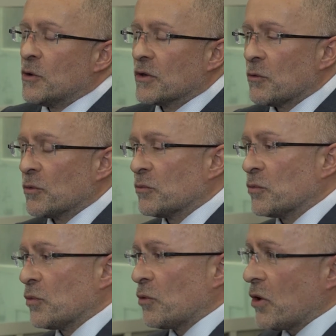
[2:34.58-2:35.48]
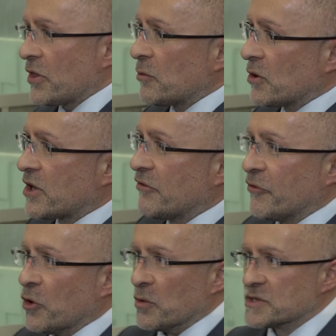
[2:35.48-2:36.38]
Well, what they were looking
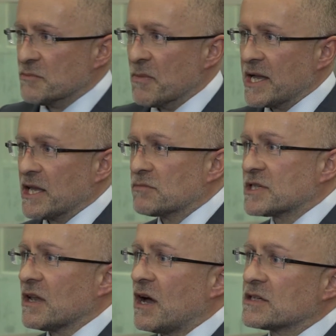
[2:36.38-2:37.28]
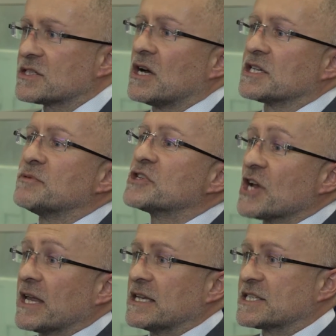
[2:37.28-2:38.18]
for was a medium to large size
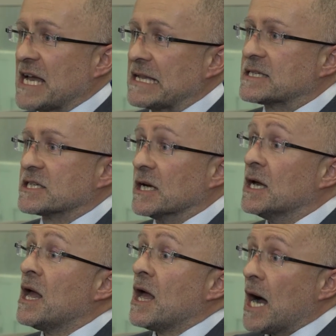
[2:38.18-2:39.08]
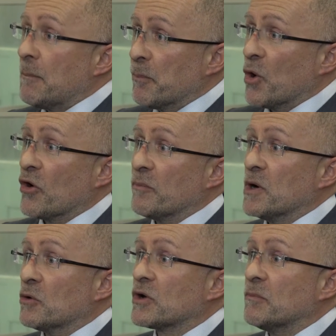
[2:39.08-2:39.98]
machining centre and boring
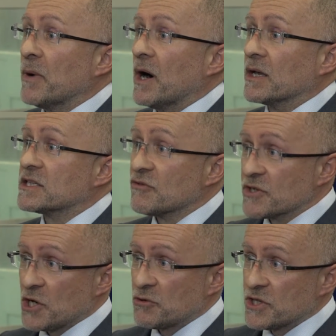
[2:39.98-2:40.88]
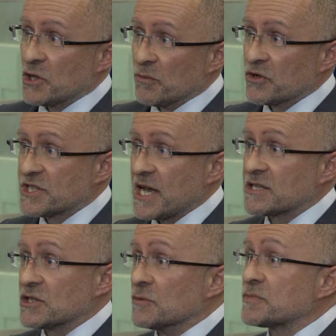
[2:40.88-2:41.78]
mill combined to reduce the number of
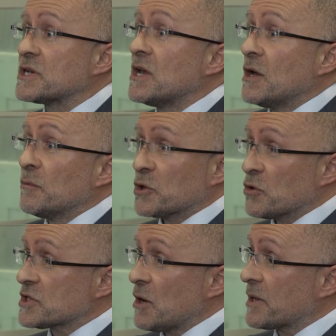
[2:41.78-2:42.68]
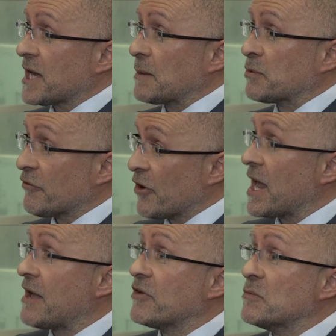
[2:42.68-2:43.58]
setups, but also be capable of
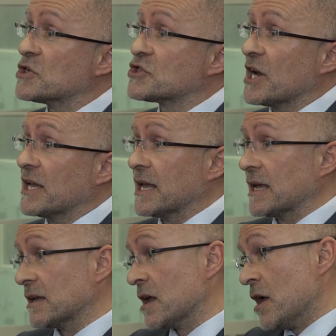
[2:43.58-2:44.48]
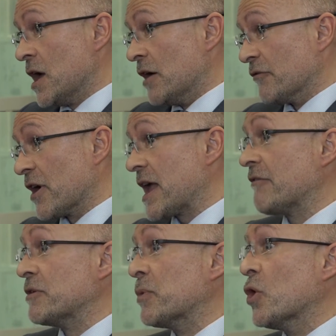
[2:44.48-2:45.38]
very heavy machining and very
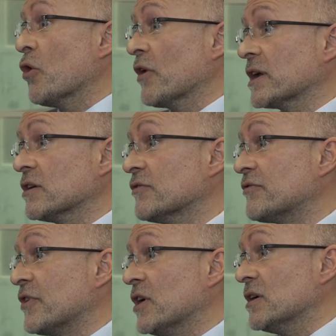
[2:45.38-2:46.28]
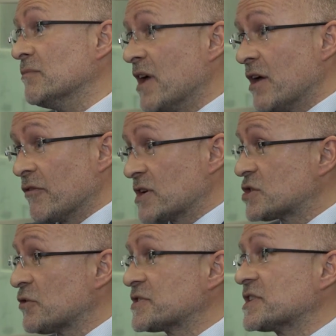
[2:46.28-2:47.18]
heavy boring of very
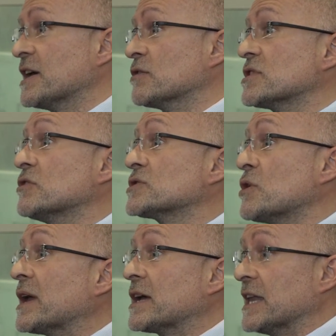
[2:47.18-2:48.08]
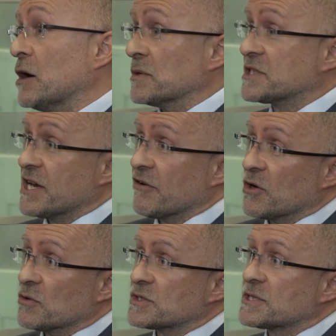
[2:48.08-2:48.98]
tough steels and also Inconel
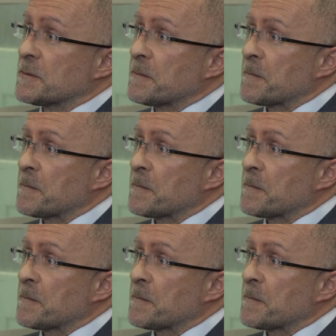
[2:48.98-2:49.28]
materials.